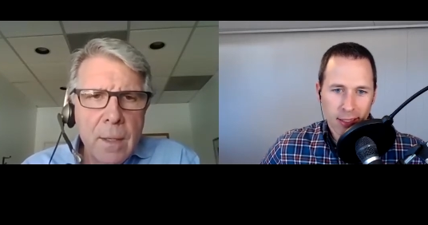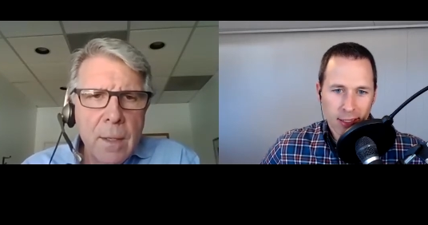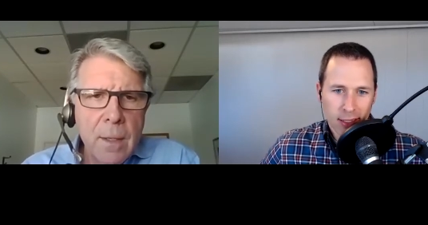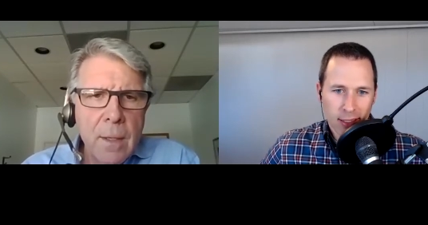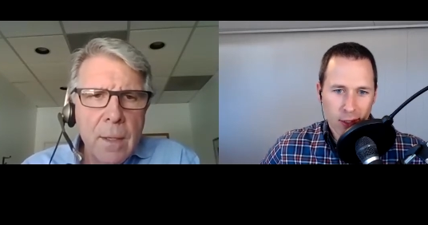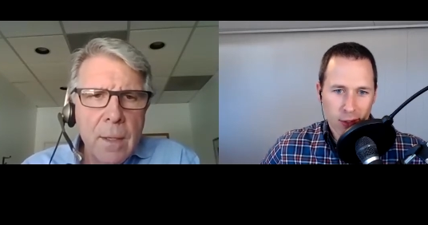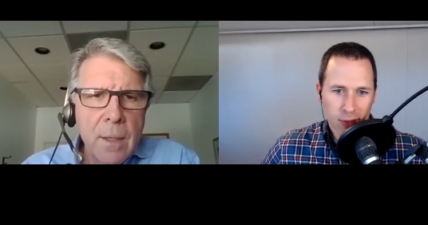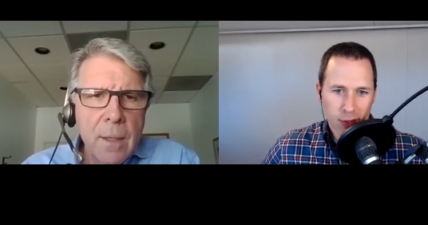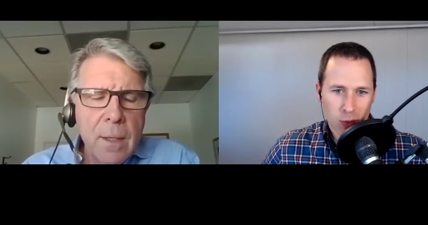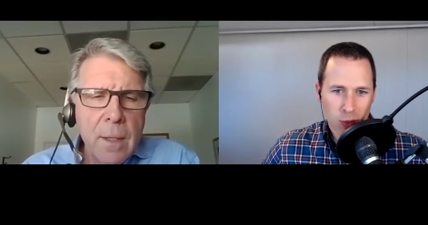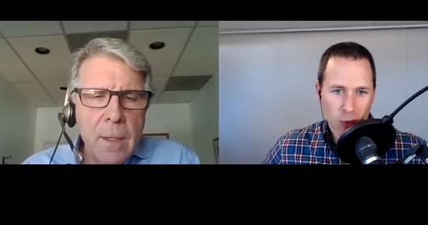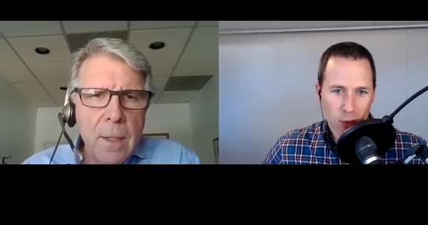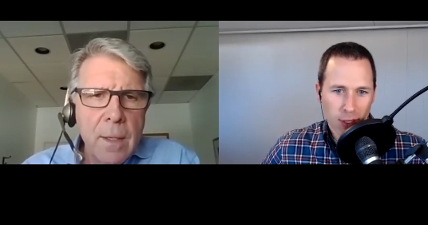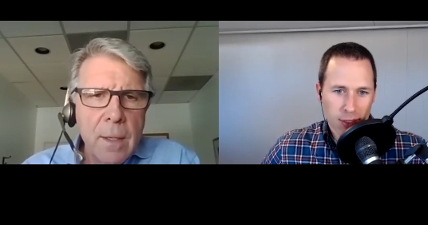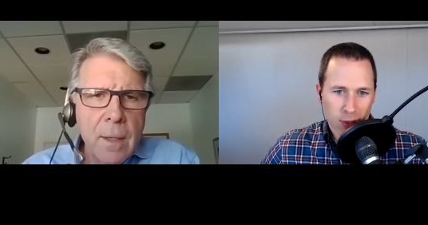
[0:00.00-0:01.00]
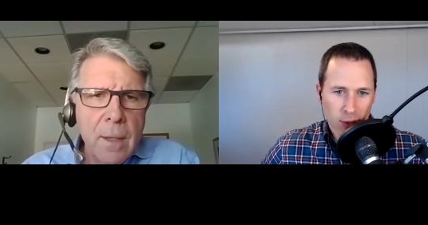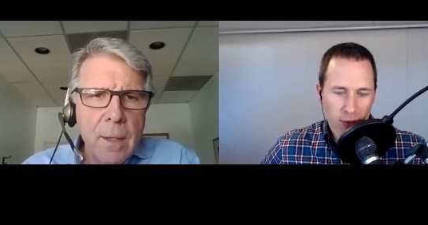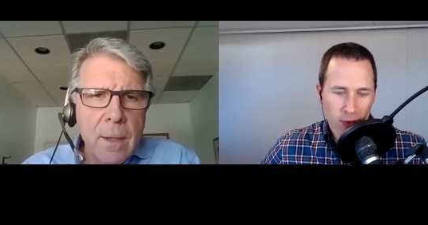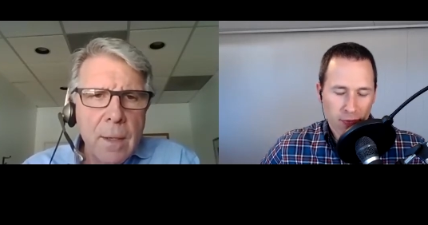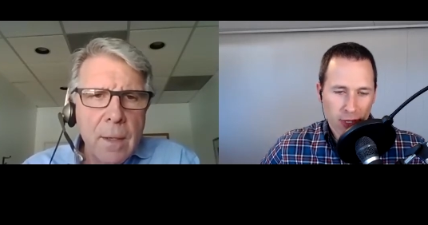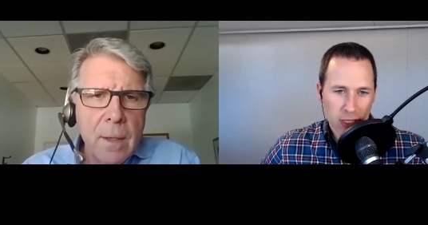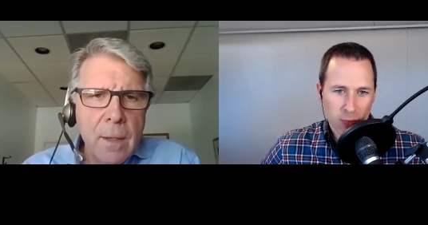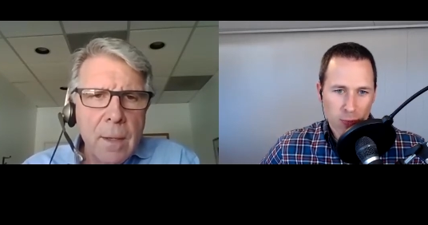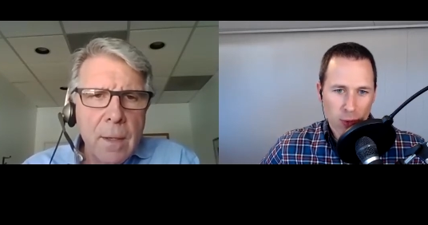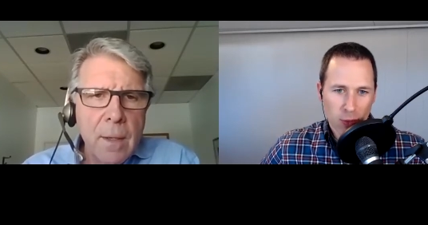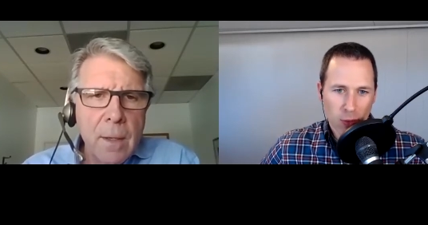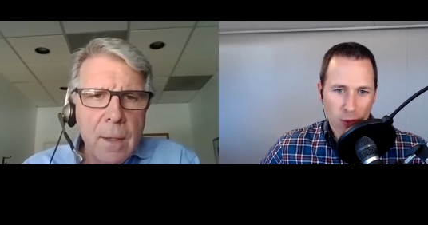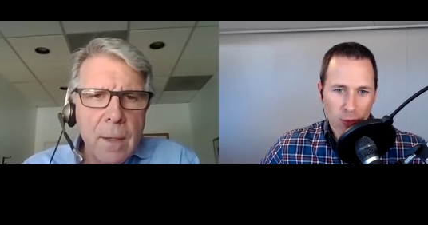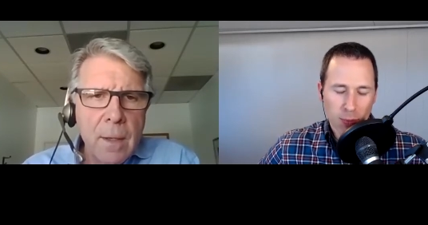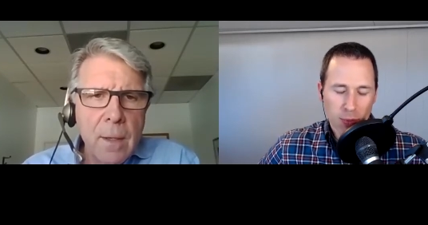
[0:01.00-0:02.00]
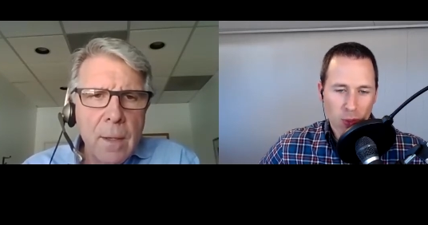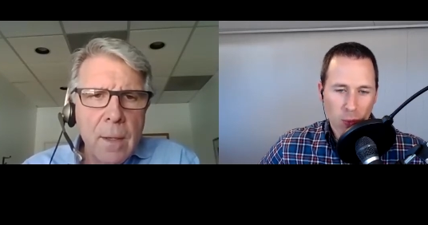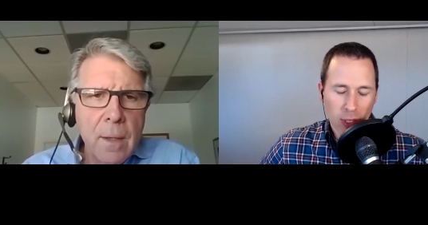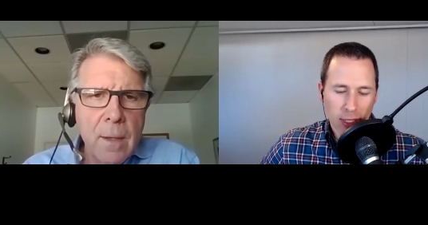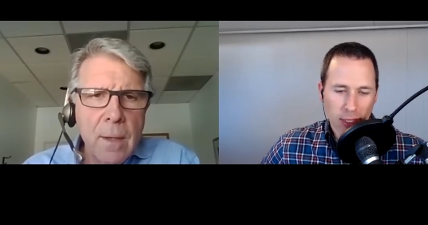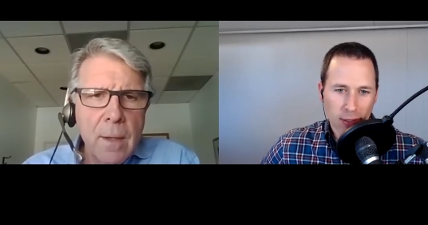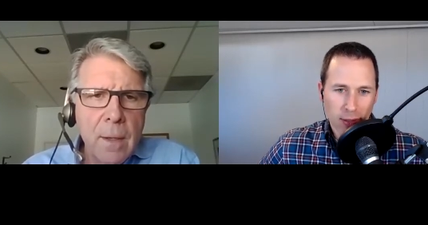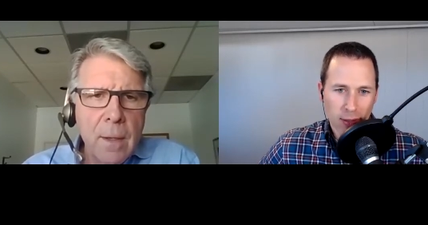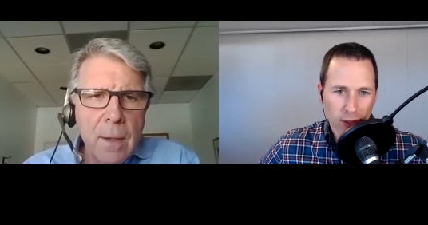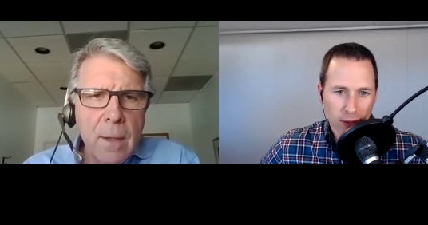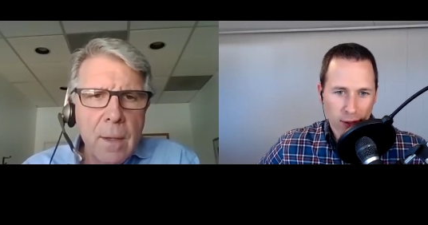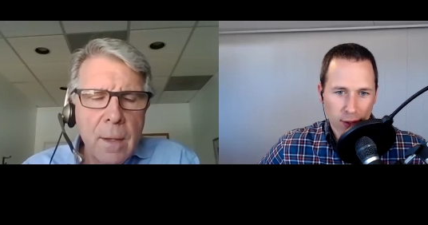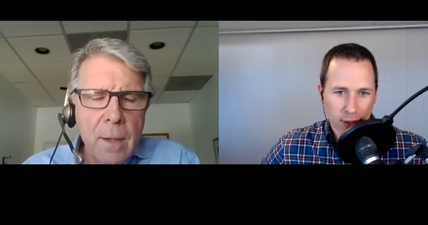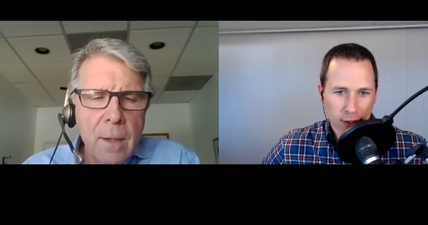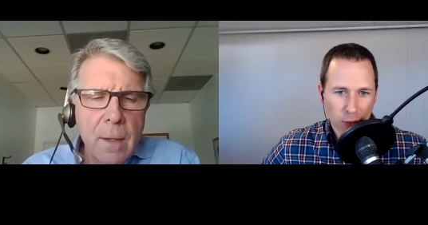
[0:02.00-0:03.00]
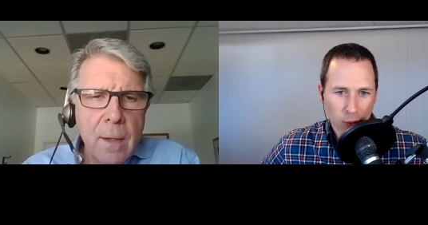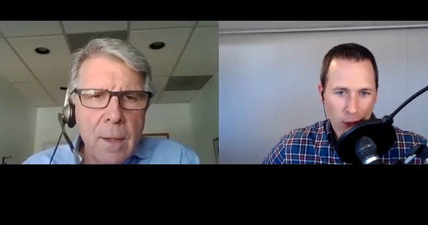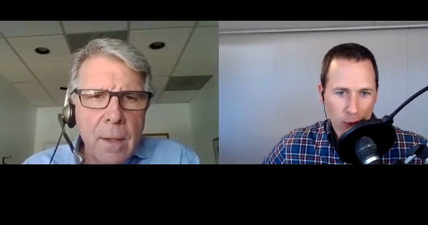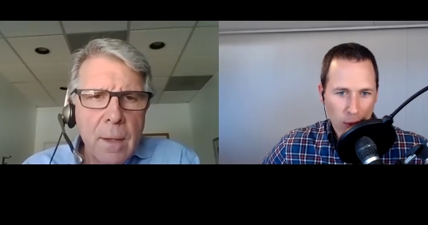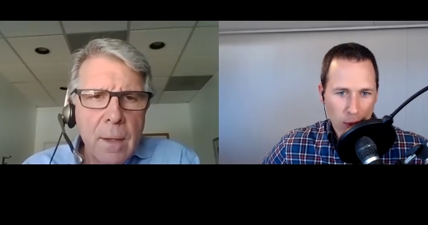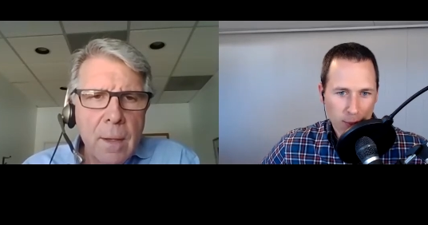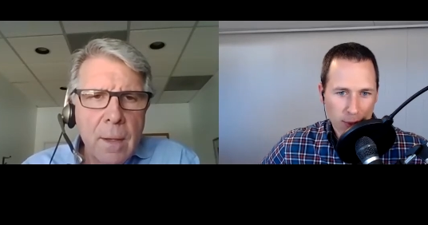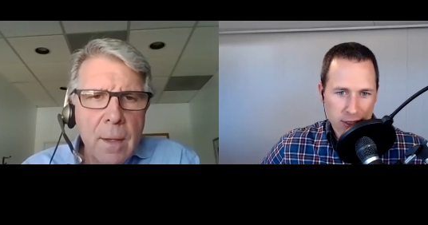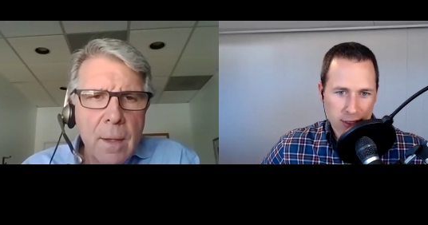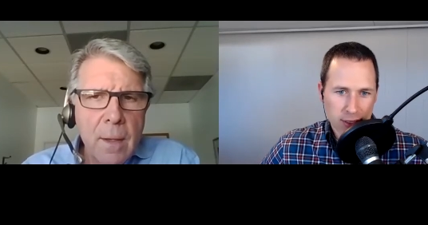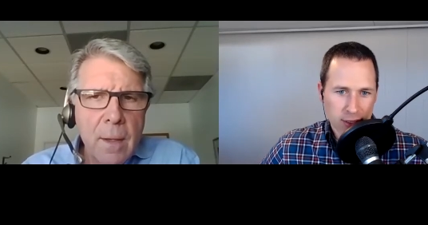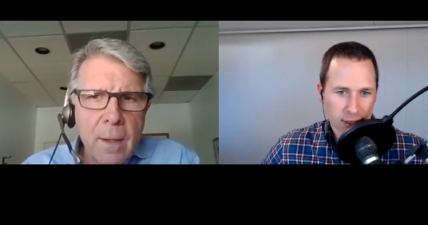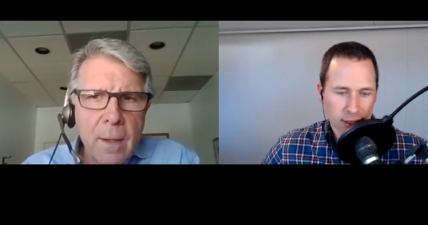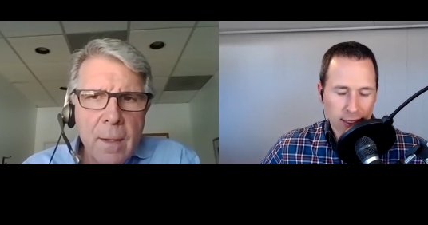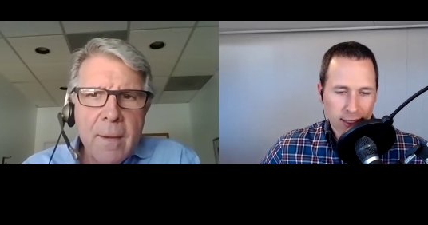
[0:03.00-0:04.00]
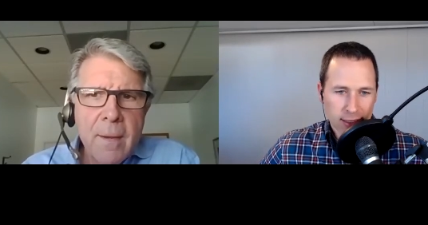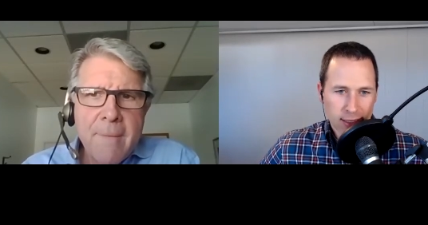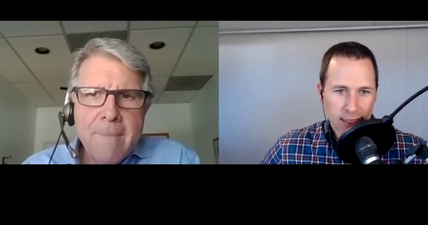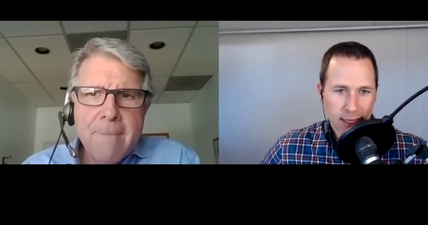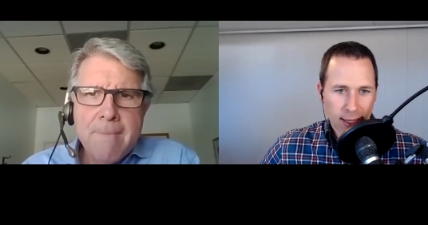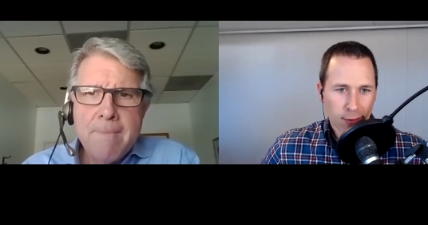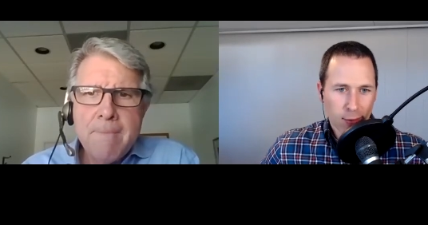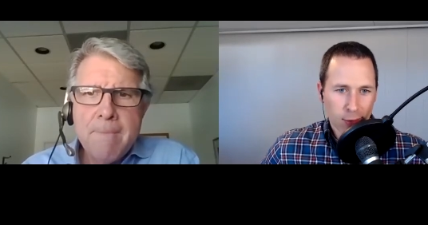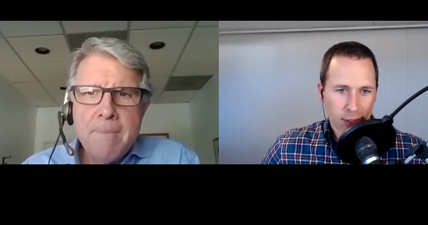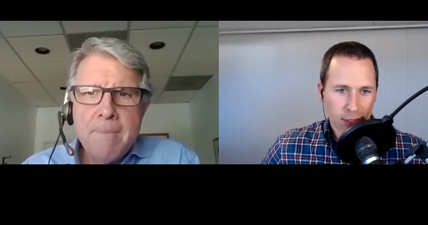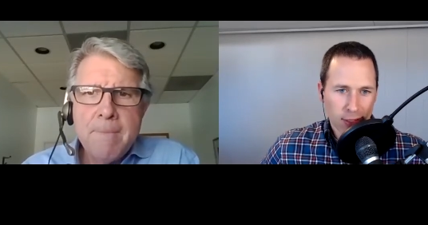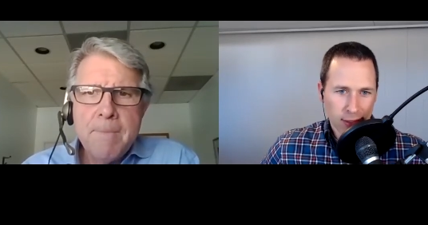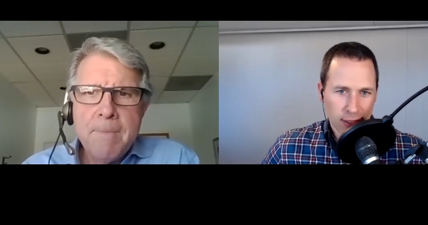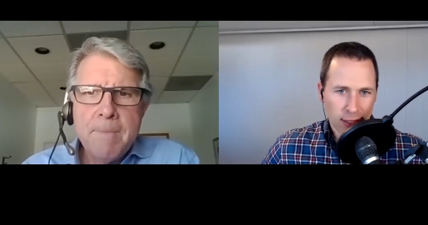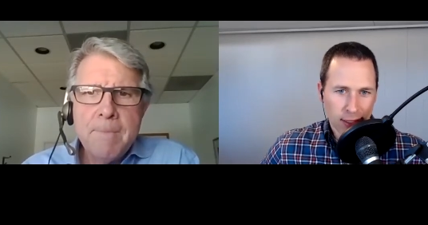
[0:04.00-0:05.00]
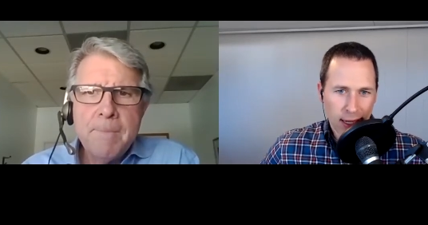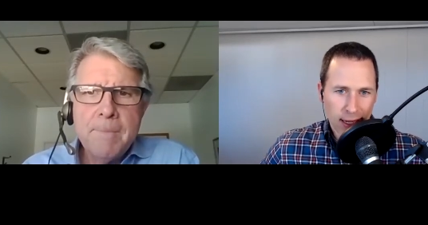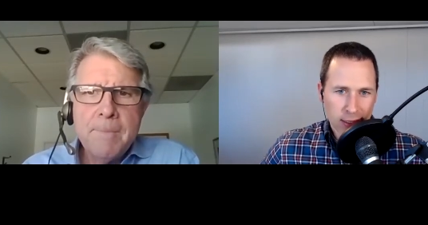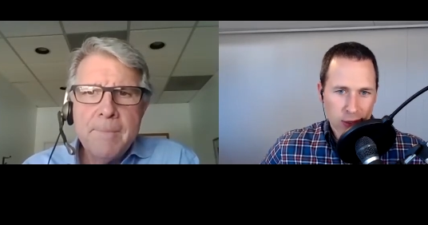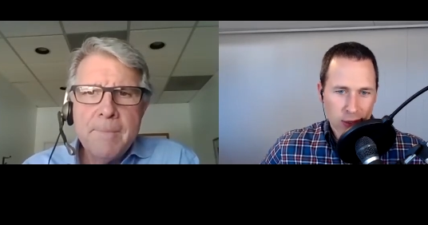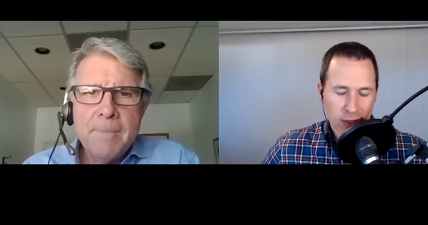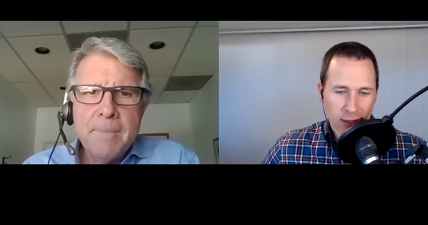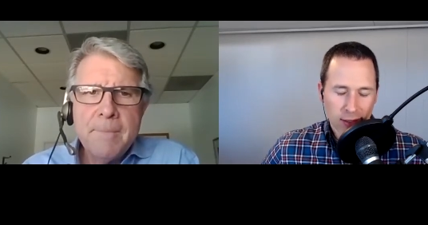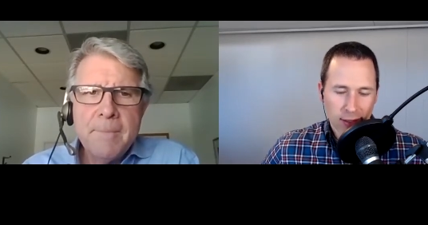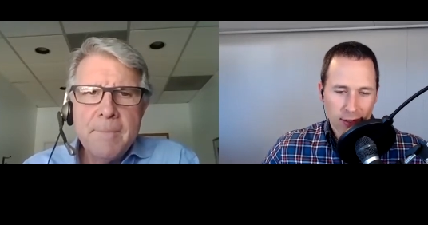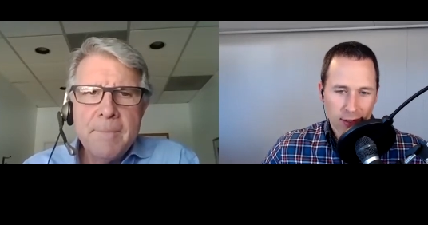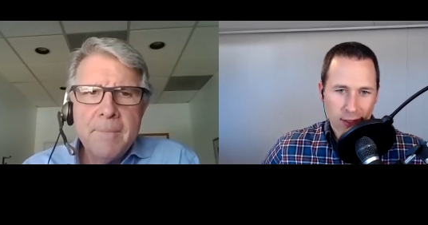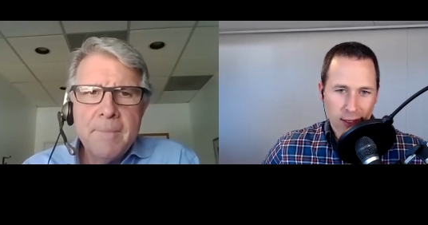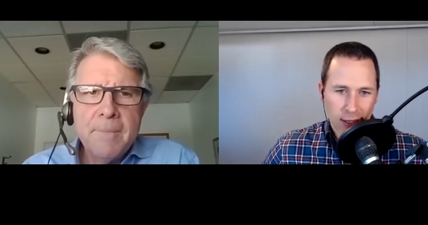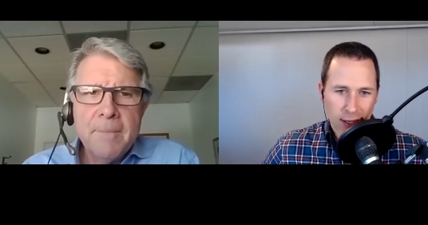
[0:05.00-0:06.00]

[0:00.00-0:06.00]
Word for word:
Speaker 1: And also join us on the Facebook group so we can all learn and grow our business together and, and ask uh,